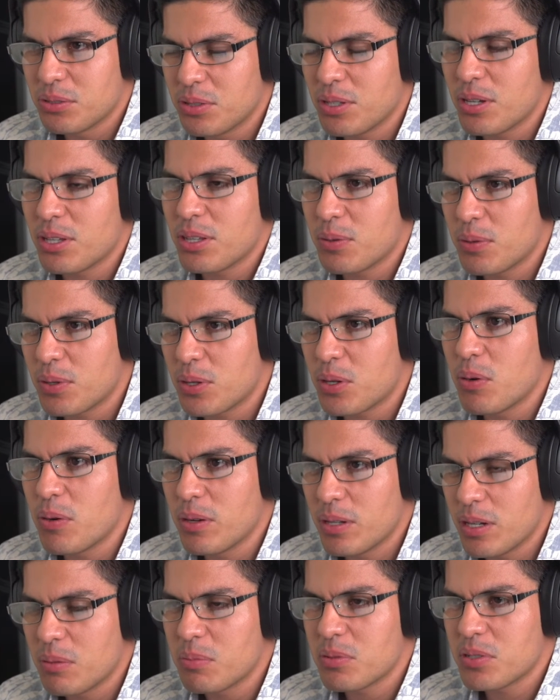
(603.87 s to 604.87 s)
You thought they were
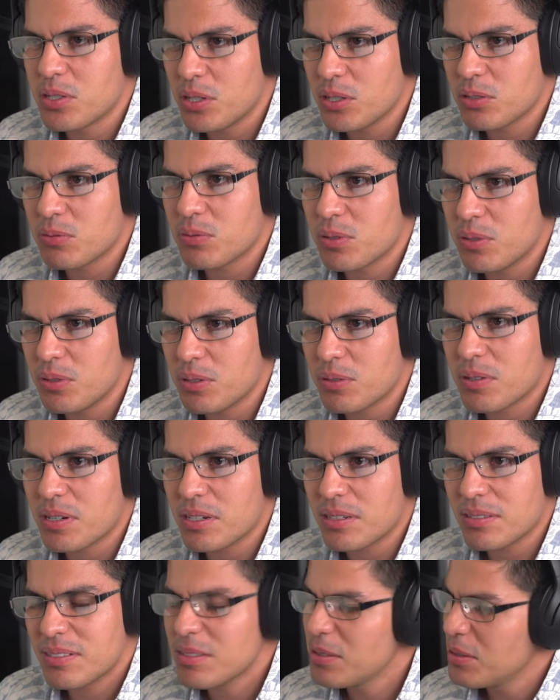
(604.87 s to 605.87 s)
going up, sales were going
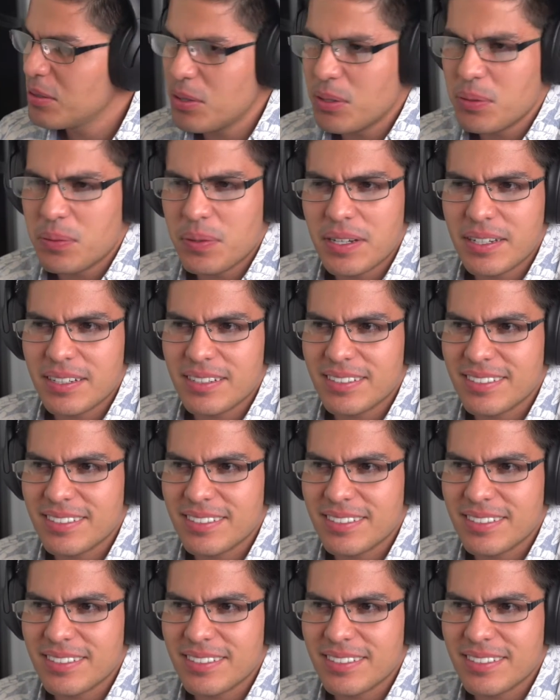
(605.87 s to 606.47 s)
100%. No way.